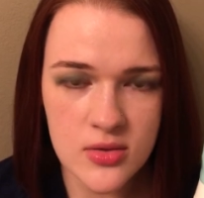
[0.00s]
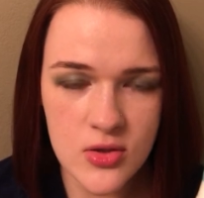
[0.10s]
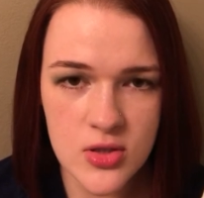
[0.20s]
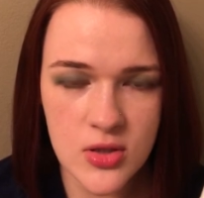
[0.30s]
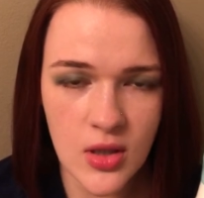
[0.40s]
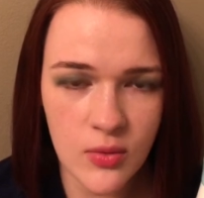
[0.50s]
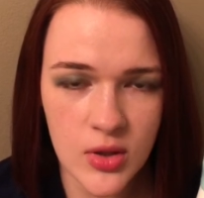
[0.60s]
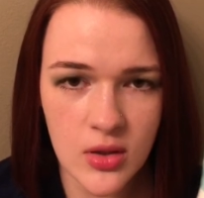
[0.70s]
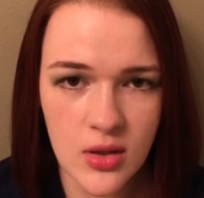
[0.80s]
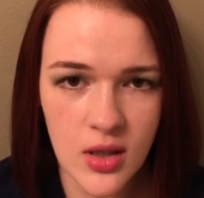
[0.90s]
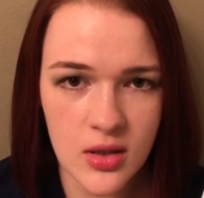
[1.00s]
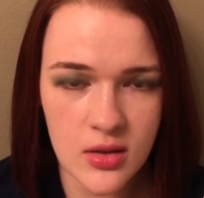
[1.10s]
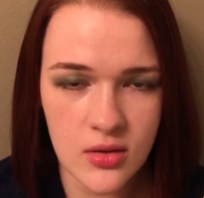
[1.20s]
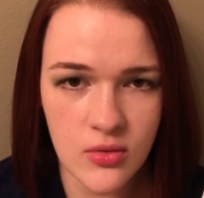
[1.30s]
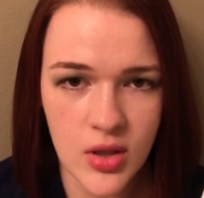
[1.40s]
So I went
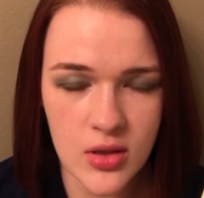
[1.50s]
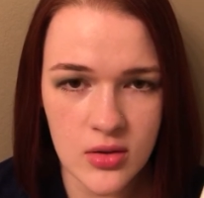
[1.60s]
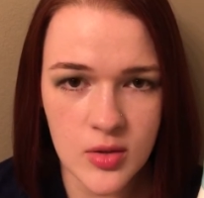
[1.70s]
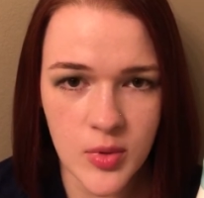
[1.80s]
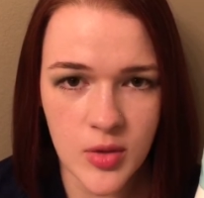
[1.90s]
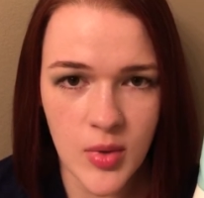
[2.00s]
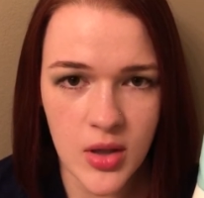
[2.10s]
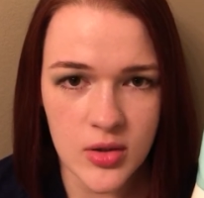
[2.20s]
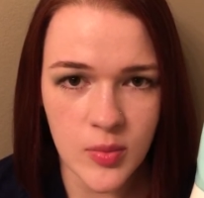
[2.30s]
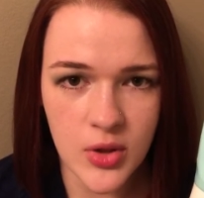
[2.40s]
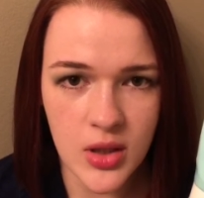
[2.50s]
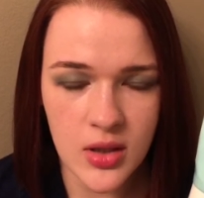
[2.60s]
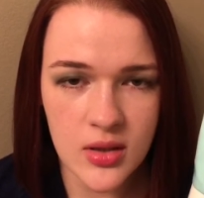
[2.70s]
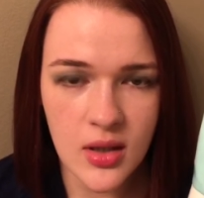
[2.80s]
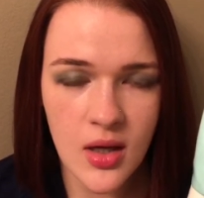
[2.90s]
online and read a little bit about the
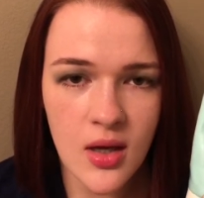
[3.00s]
brand